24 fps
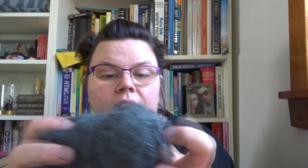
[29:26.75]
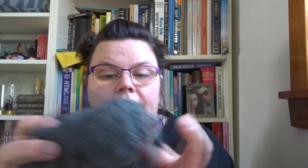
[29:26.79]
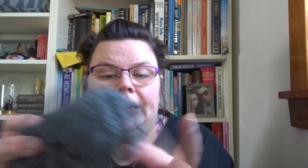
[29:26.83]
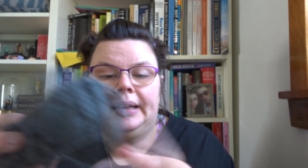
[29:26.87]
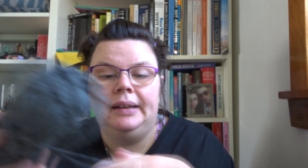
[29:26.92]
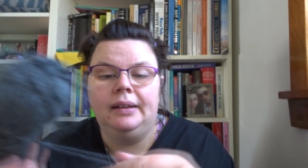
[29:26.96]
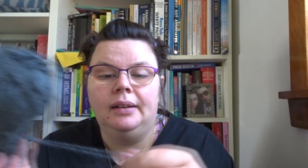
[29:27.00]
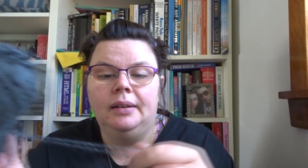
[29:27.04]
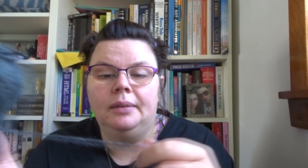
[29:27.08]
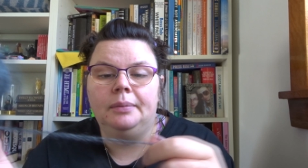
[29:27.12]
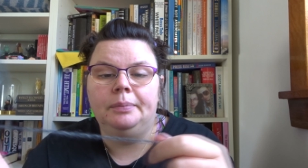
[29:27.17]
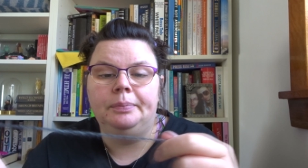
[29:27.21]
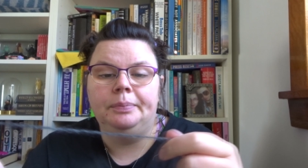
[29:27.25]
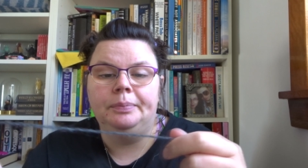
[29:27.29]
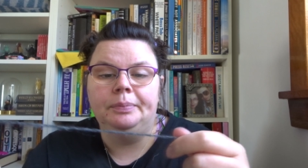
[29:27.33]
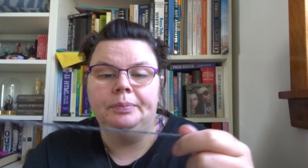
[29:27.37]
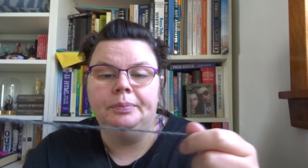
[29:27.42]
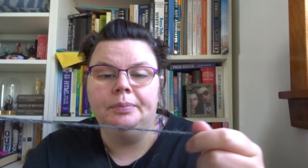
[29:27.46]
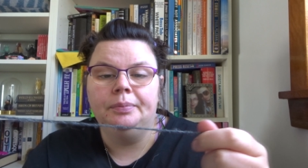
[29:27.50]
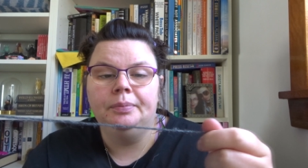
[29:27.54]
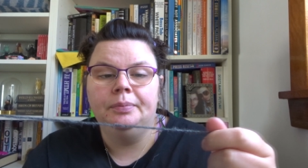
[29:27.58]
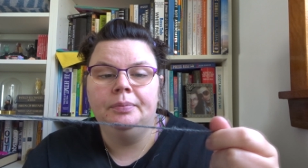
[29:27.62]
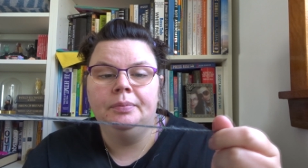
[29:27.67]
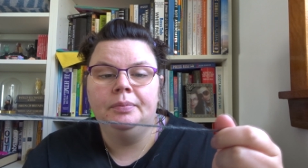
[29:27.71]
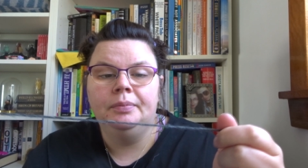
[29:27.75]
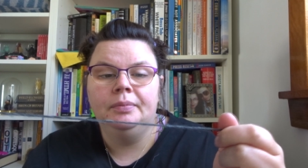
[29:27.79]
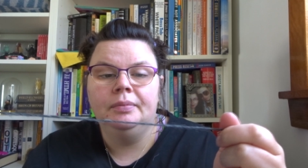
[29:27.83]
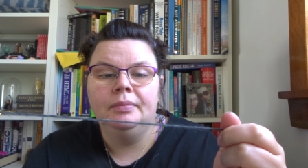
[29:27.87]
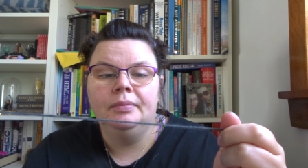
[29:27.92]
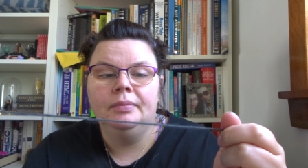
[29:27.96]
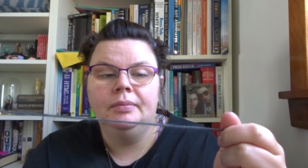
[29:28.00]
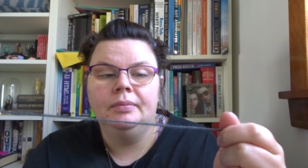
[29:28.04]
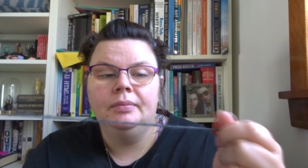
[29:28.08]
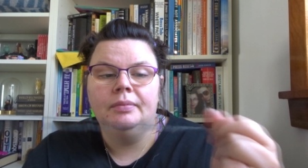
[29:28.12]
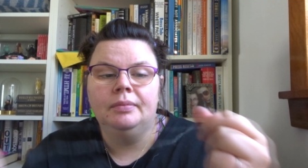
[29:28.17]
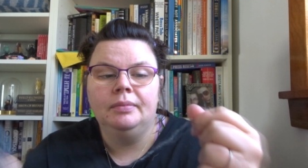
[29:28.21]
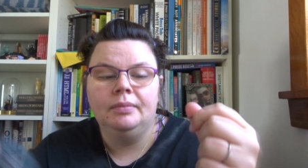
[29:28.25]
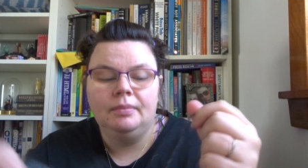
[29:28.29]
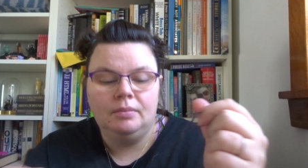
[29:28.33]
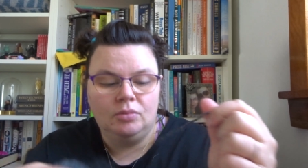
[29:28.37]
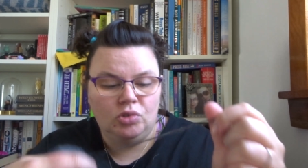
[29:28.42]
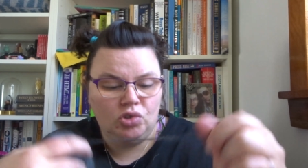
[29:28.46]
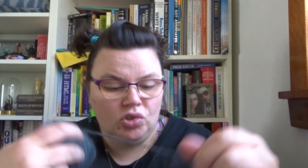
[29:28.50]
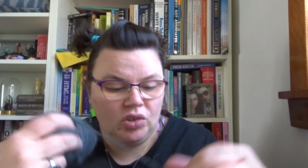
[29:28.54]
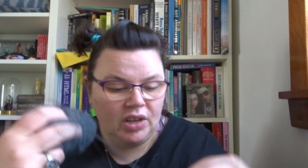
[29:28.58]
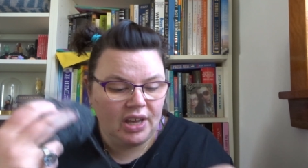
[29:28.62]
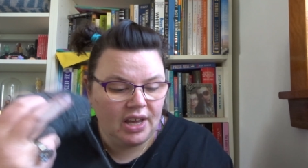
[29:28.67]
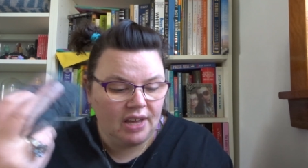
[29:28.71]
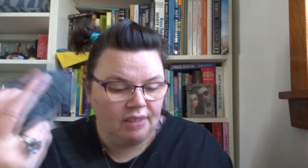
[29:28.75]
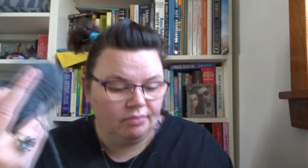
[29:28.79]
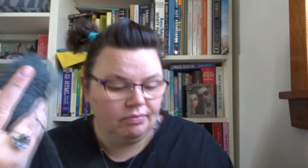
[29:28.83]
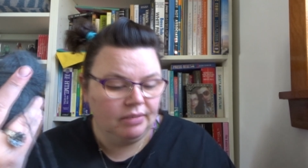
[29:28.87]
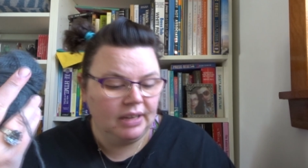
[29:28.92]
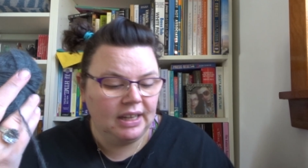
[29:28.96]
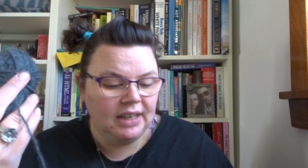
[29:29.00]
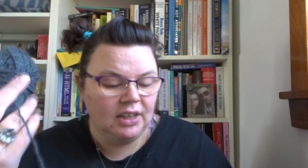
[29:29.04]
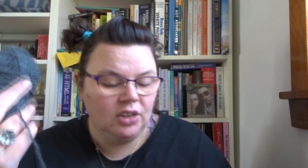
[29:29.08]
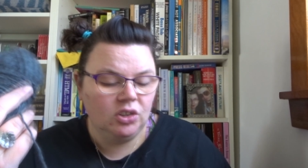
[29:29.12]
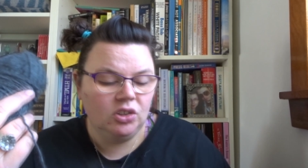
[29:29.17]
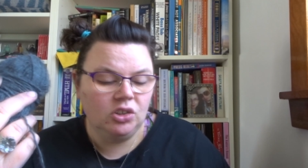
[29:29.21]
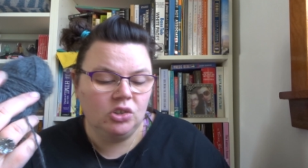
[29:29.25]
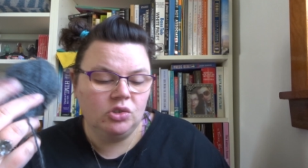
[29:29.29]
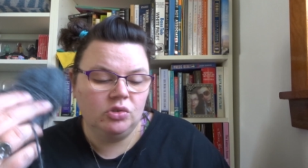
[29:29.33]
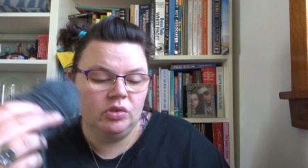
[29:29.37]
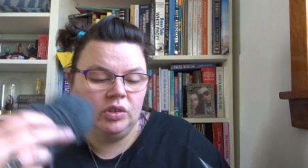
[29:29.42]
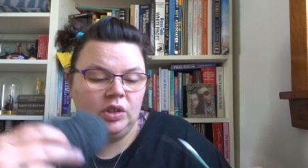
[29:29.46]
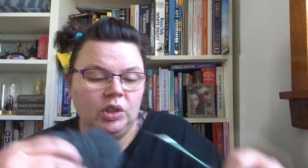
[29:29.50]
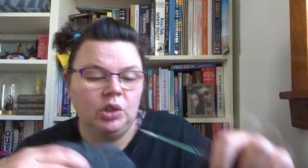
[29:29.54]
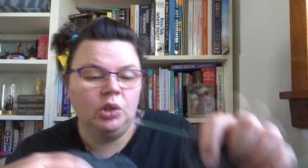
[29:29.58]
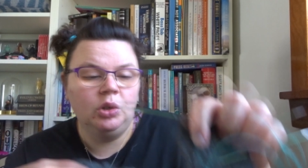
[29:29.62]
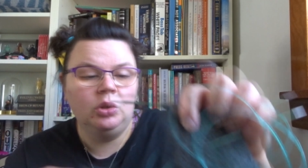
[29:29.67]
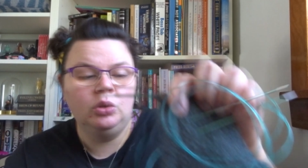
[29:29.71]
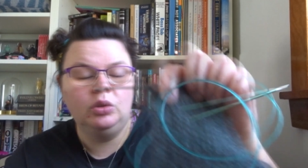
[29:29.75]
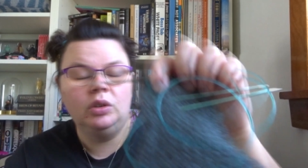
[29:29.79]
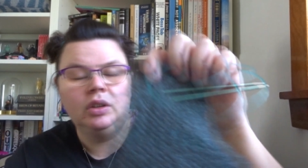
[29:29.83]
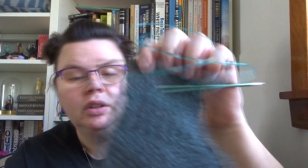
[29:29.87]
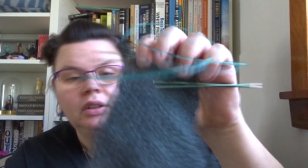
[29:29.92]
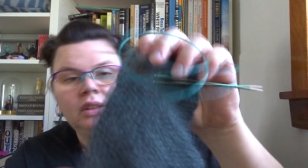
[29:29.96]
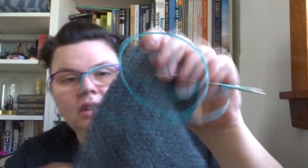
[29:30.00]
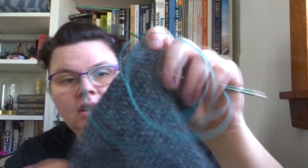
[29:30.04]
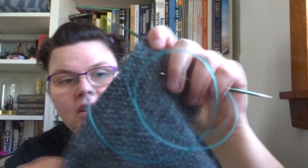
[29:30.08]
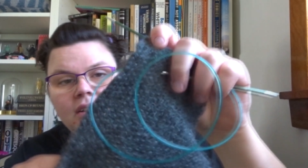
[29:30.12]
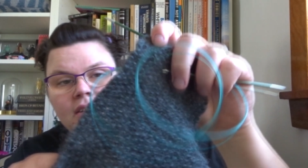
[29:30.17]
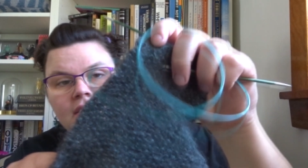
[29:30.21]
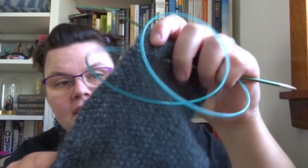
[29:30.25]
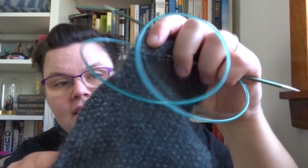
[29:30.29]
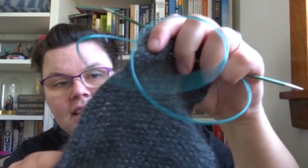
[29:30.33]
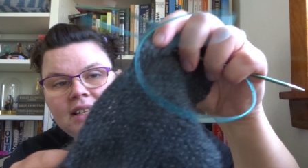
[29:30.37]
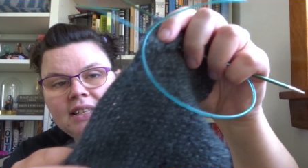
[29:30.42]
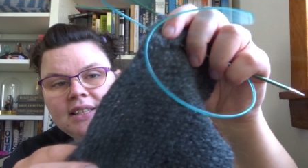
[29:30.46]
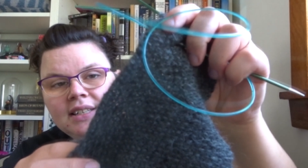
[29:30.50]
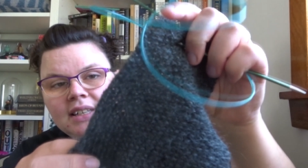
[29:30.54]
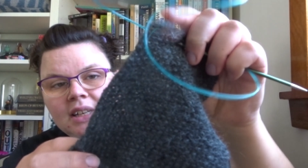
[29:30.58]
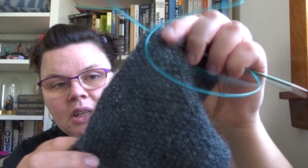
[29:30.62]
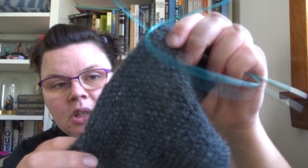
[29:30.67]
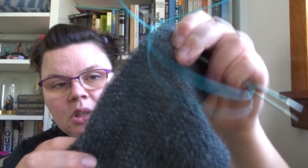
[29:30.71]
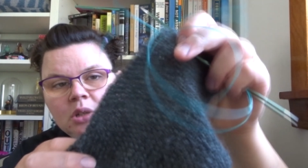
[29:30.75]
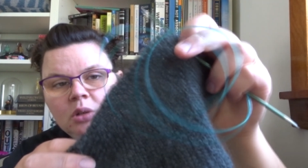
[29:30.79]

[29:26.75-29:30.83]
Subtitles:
So yeah, and it looks really cool in the seed stitch.